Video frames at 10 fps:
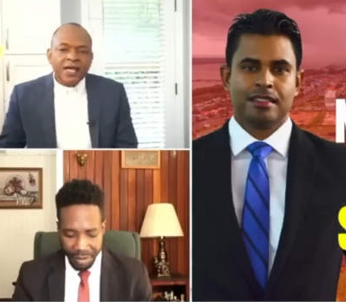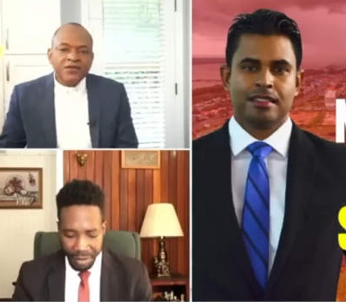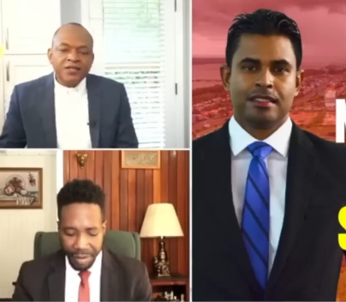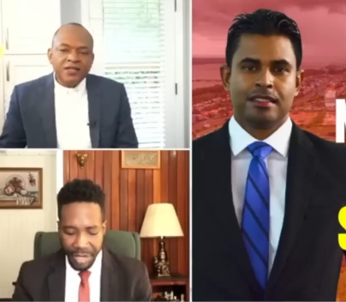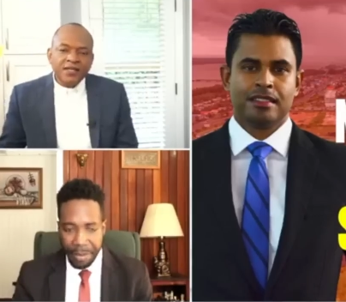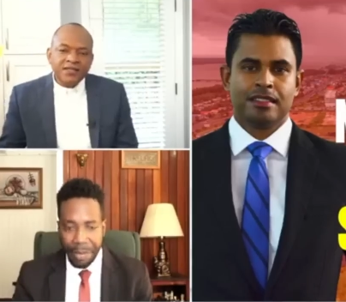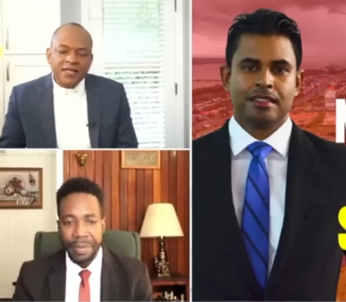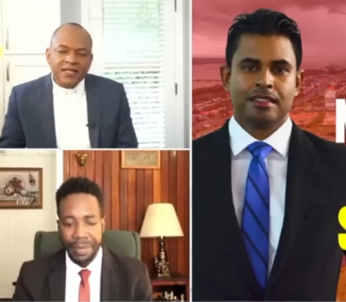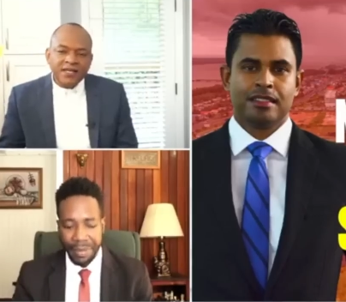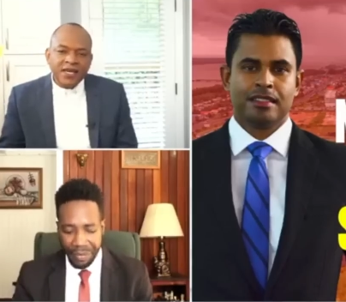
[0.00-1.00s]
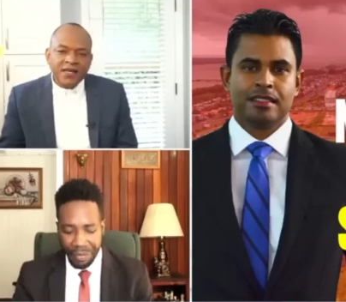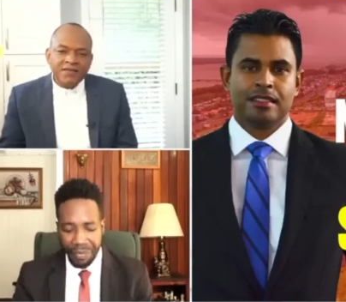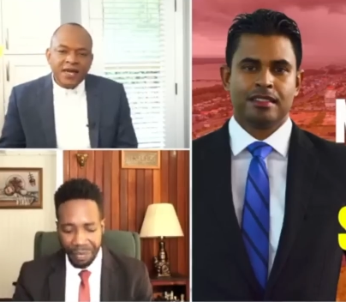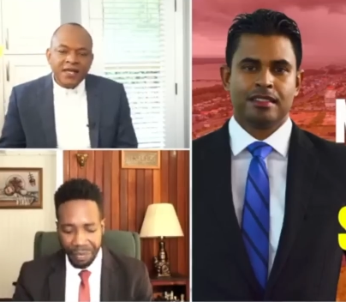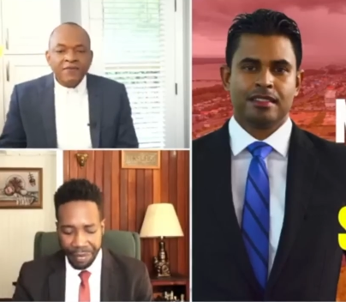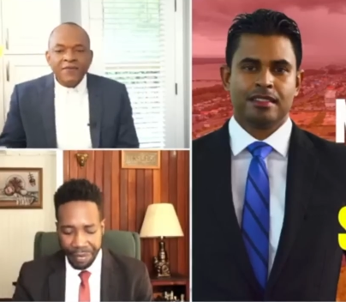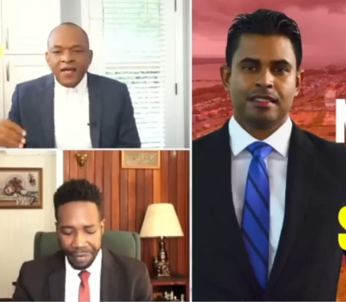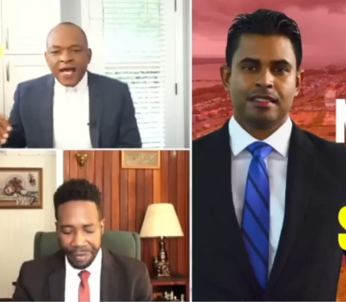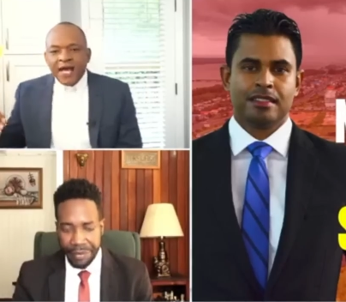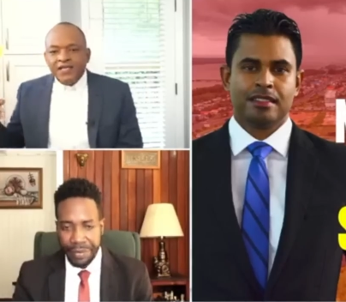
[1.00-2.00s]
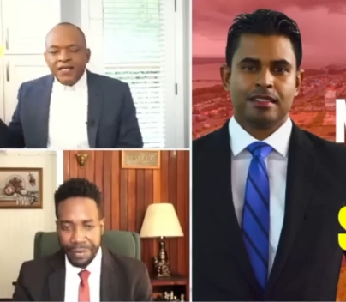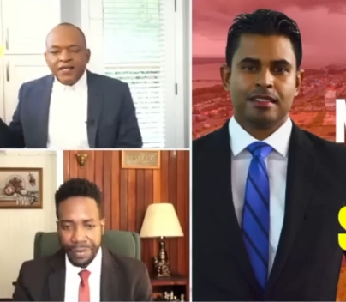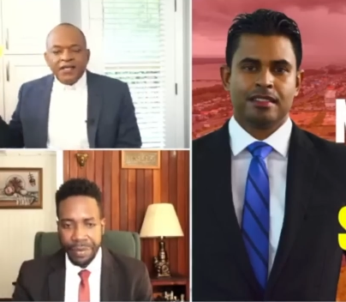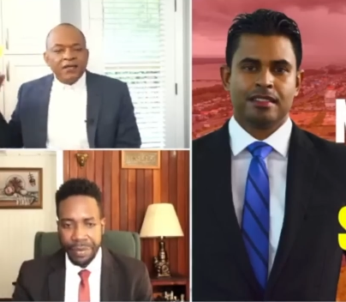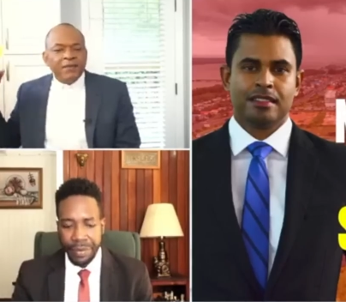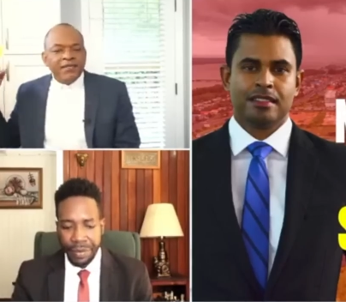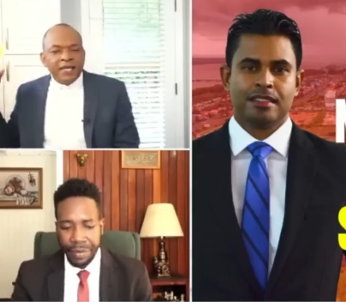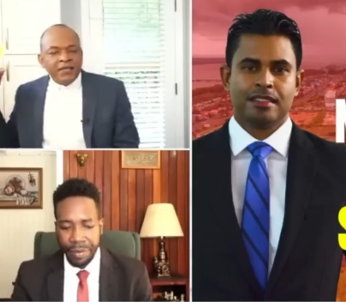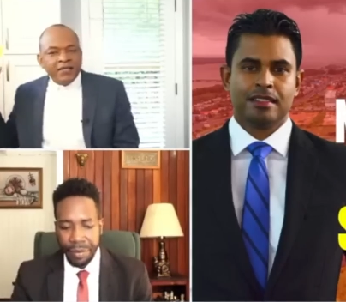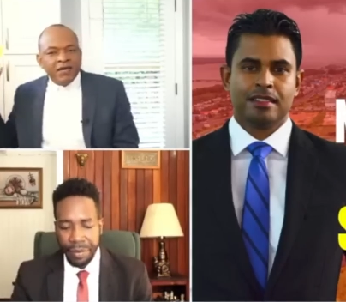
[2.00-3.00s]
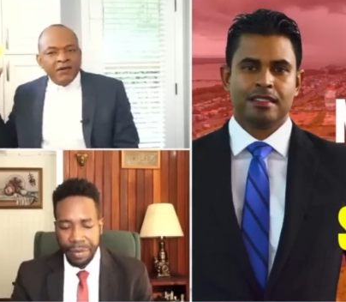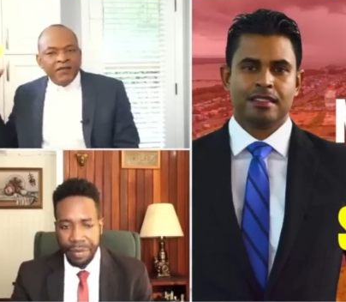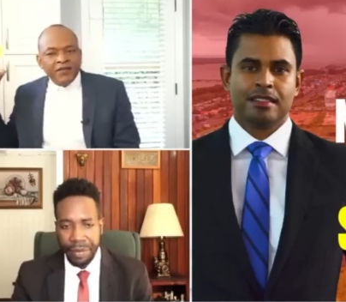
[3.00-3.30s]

Speaker 1: you're not taking care of that. I'm thinking you'll be taking care of the